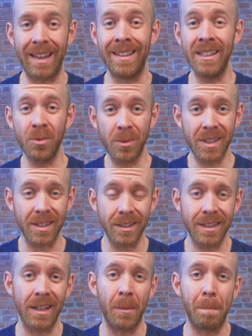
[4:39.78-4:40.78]
And this
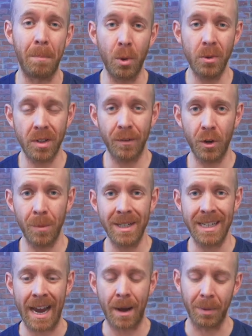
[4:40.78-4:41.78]
results in a boost of your
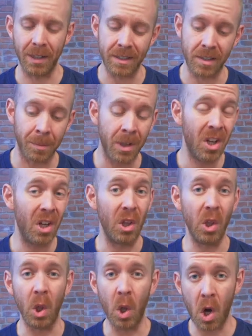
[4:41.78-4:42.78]
metabolism
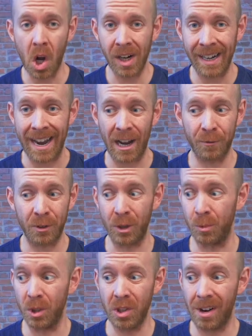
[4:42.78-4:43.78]
long after,
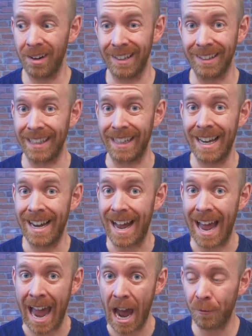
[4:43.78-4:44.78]
we're talking like a
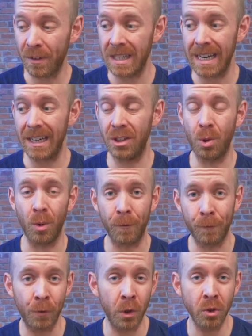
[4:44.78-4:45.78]
half a day to a
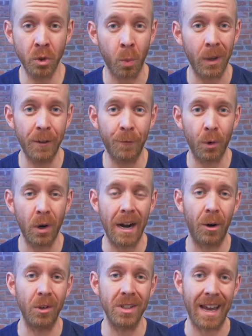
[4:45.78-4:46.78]
full 24
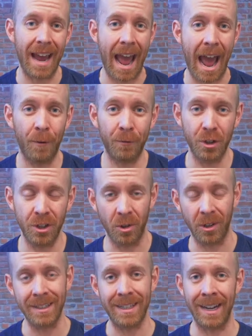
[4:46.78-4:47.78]
hours after
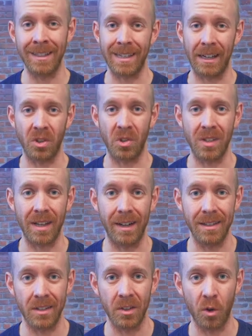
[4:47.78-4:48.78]
your intense
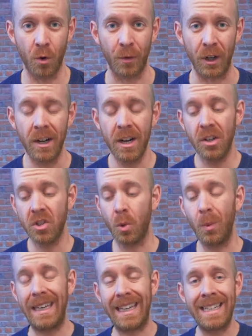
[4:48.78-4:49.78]
exercise is over. So
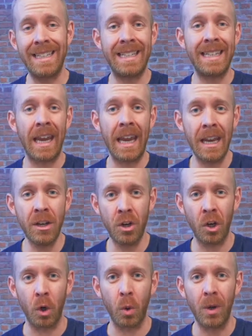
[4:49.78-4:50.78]
we
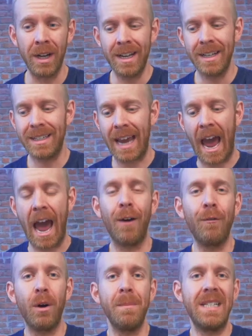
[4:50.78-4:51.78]
continue to
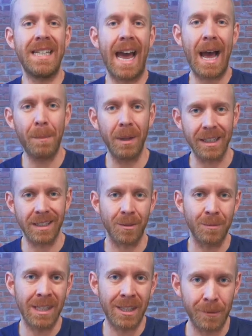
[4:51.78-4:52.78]
have our
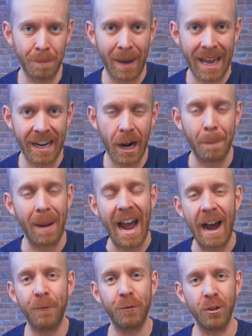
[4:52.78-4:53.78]
metabolism sped up
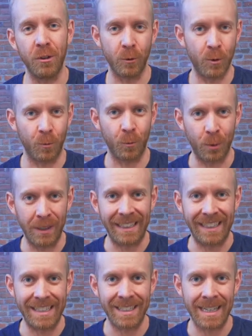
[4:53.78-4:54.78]
after those
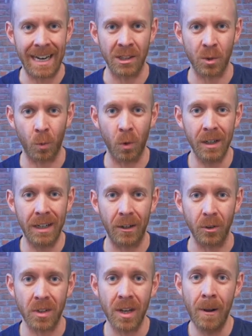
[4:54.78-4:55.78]
really intense
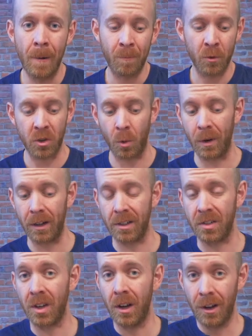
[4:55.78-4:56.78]
workouts. So
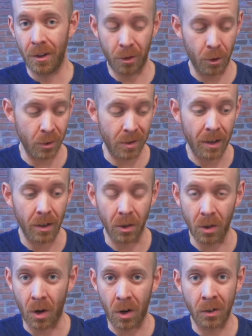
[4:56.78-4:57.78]
whereas those
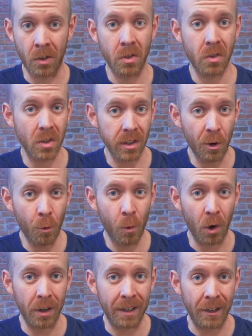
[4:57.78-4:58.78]
long, slow
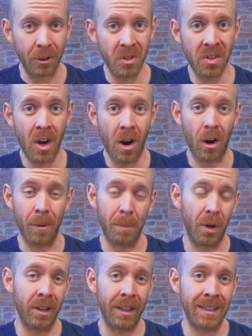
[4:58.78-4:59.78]
workouts are
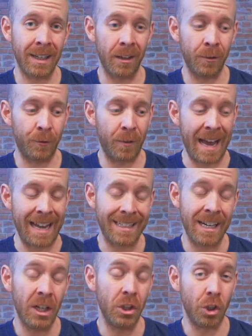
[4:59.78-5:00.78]
burning a ton of
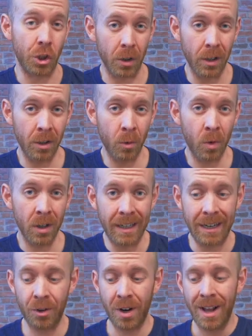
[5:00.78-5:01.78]
fat during the
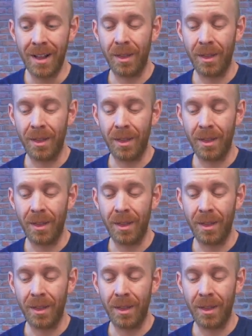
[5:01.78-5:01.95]
workout.